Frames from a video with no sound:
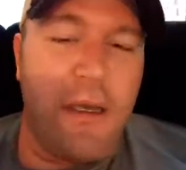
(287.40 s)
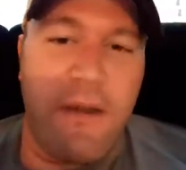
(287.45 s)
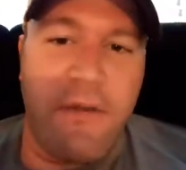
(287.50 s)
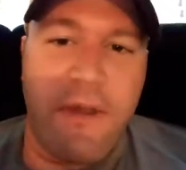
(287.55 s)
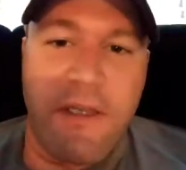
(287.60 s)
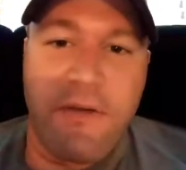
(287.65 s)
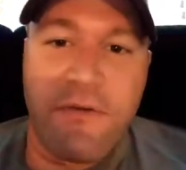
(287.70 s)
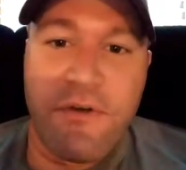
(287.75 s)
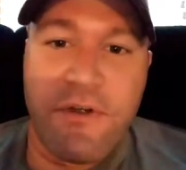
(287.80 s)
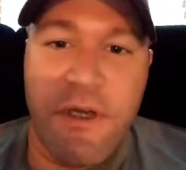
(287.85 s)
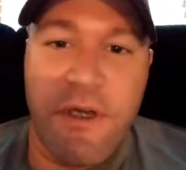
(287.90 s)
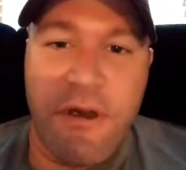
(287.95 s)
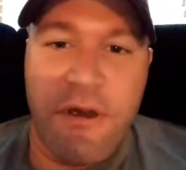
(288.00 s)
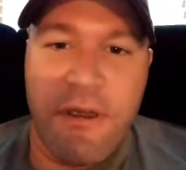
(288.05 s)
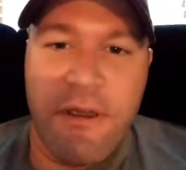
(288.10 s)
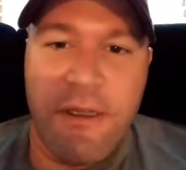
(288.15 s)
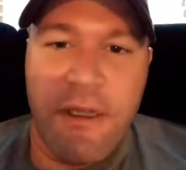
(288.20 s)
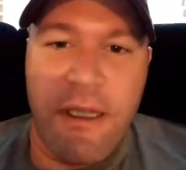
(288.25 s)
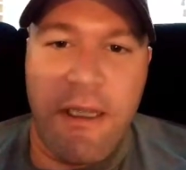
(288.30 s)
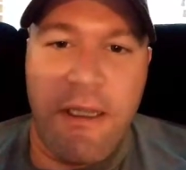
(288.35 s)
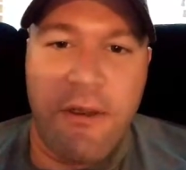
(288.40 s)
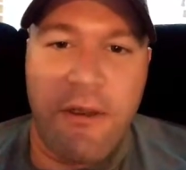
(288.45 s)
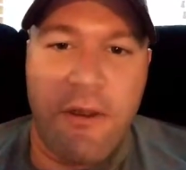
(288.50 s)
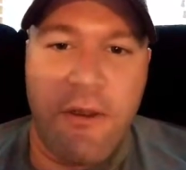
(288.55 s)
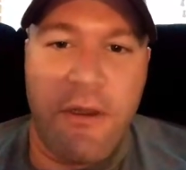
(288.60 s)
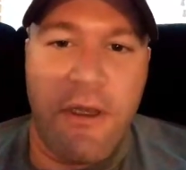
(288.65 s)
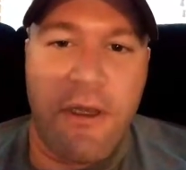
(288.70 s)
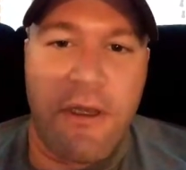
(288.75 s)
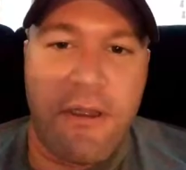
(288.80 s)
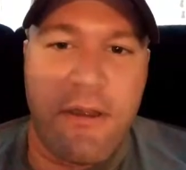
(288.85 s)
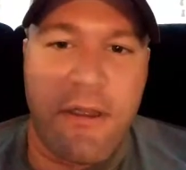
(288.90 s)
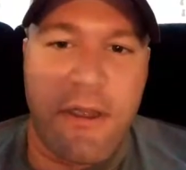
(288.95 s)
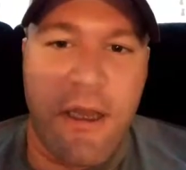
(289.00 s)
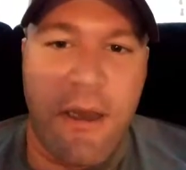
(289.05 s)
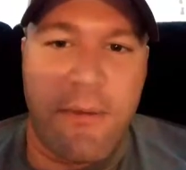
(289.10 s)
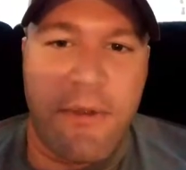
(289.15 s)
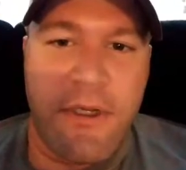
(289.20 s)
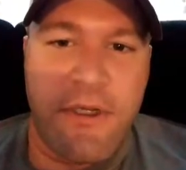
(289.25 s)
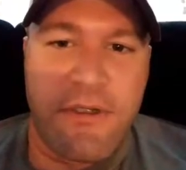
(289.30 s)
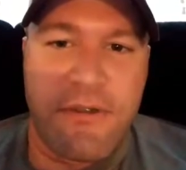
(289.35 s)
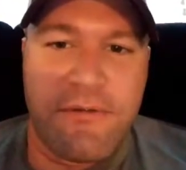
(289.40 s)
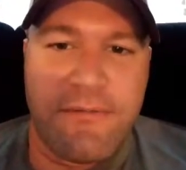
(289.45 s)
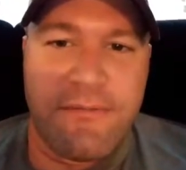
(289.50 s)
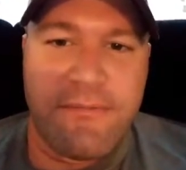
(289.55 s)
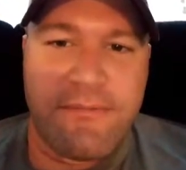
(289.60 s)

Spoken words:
Thanks for sharing, and good luck in the competition.